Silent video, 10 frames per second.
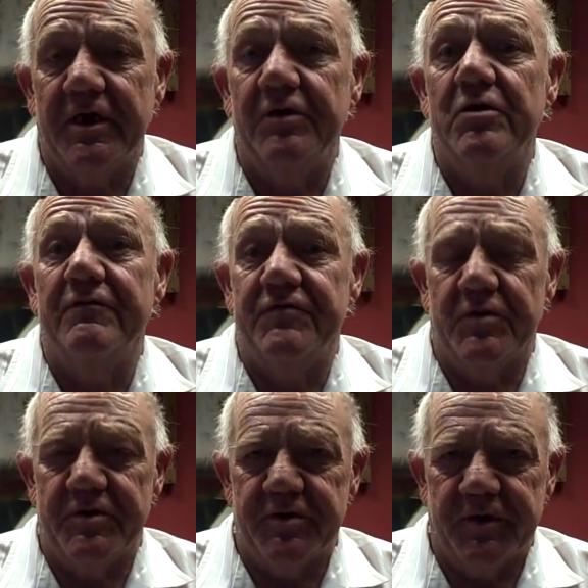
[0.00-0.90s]
I knew of
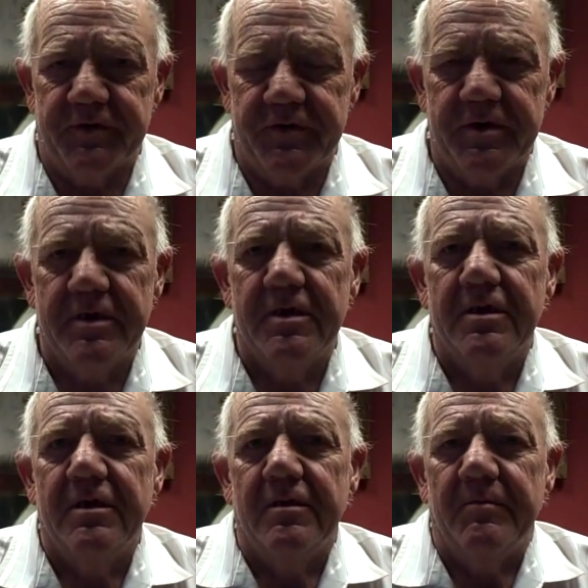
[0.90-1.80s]
Joy Junction
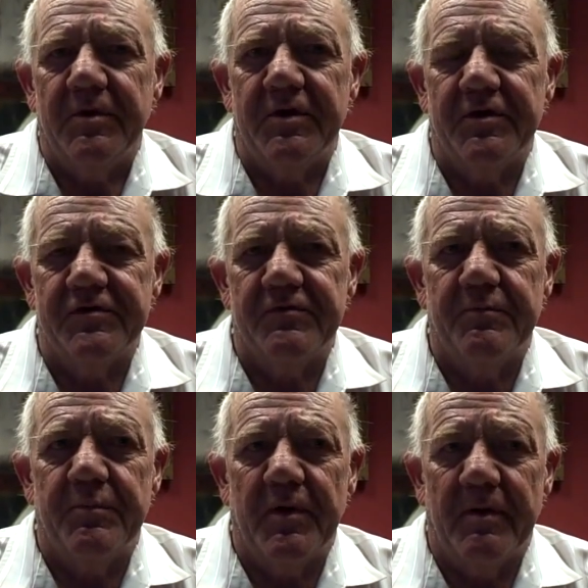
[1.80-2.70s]
because of
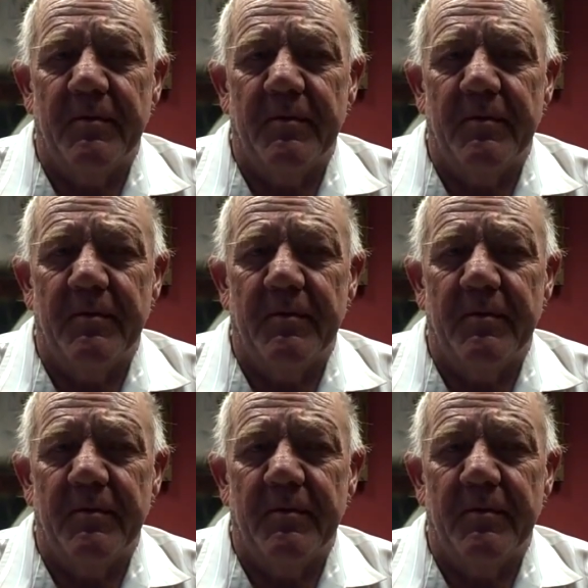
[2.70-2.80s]
Pat.